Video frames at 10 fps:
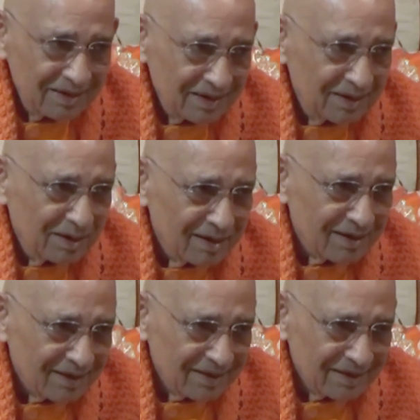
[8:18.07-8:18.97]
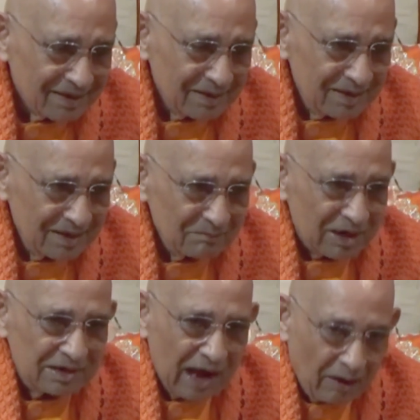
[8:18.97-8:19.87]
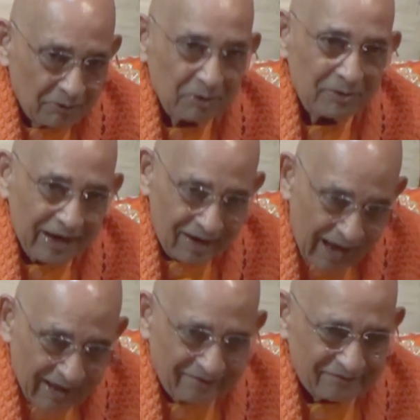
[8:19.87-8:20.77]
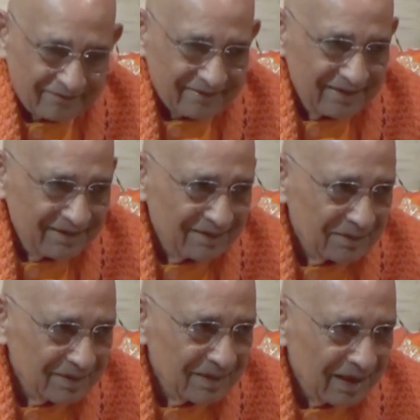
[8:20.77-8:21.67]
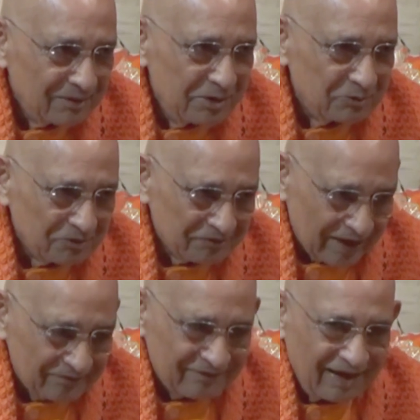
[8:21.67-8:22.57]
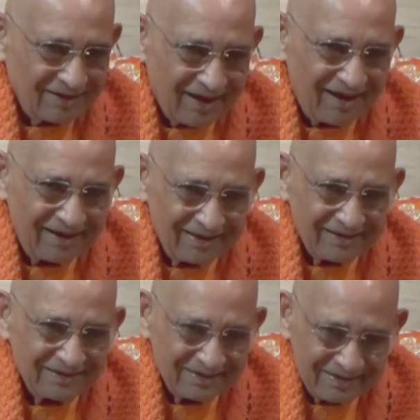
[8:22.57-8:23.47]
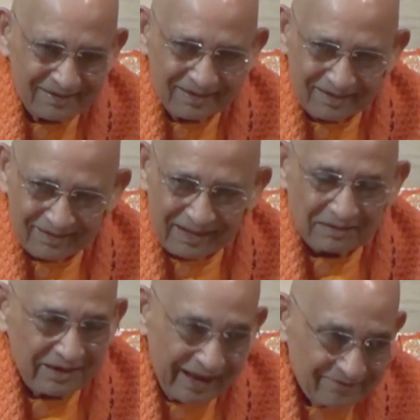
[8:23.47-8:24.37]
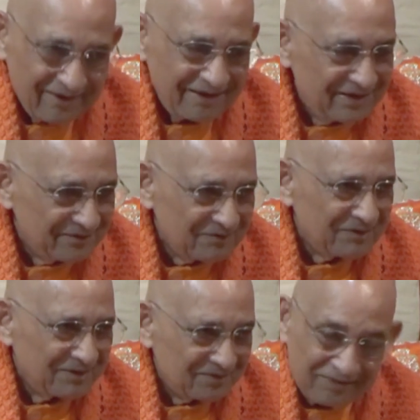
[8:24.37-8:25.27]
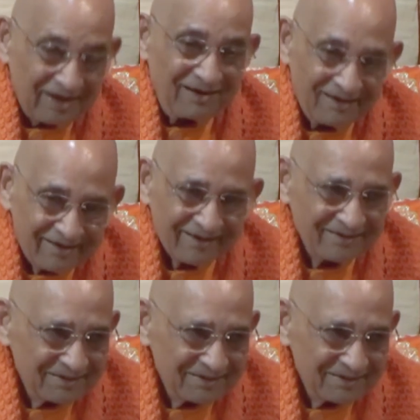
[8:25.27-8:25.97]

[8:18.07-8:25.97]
But now you realize, due to satsanga, that nature is thrilled.